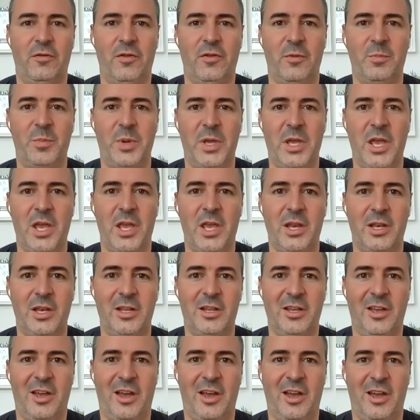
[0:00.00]
of a bit
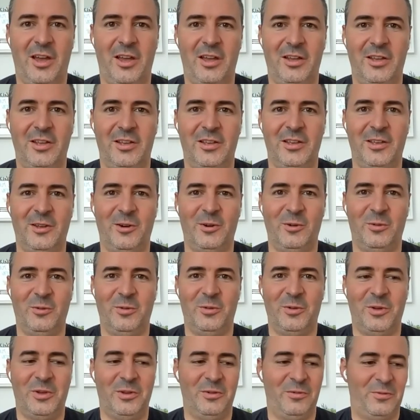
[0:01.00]
uh, you
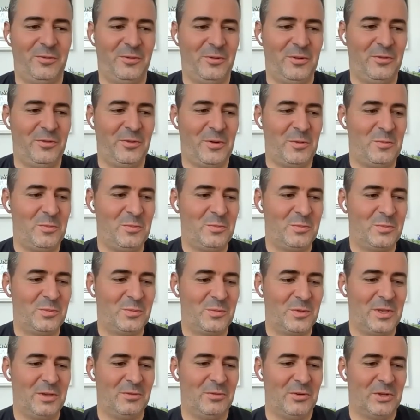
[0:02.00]
know if if i'm
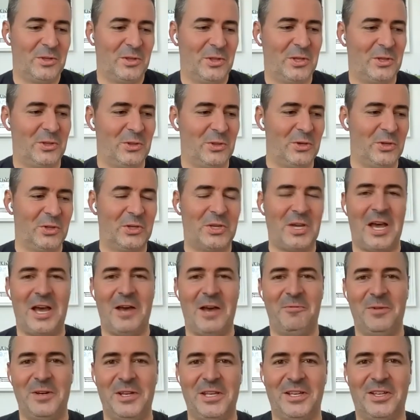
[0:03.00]
giving like a little
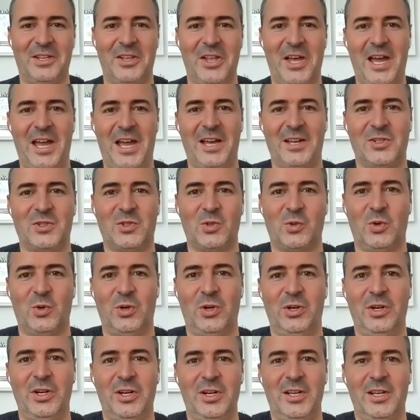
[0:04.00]
comedy class
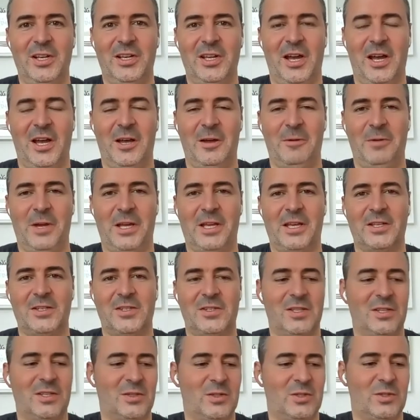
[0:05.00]
or um, i guess
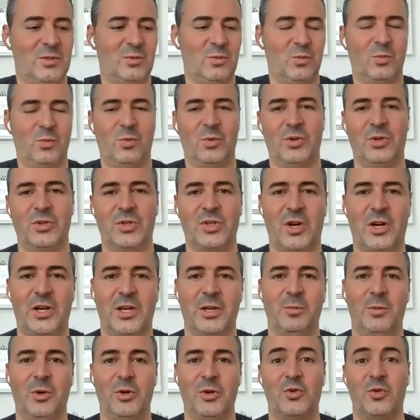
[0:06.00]
since we're
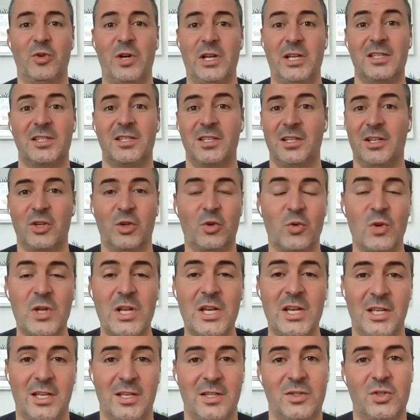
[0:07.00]
talking about drinks and
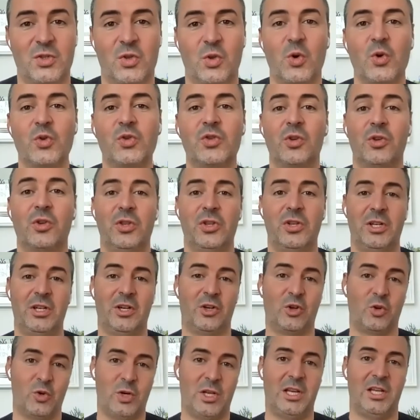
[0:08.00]
ingredients those are the
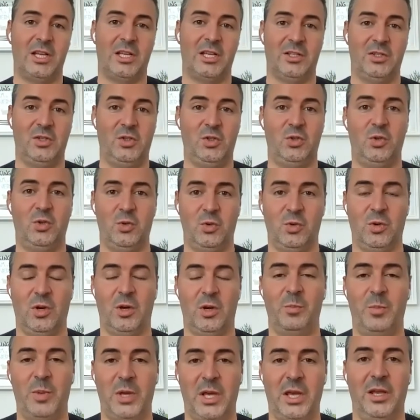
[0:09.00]
ingredients to
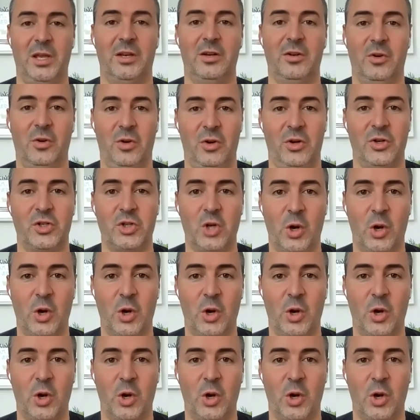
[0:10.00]
a bit or a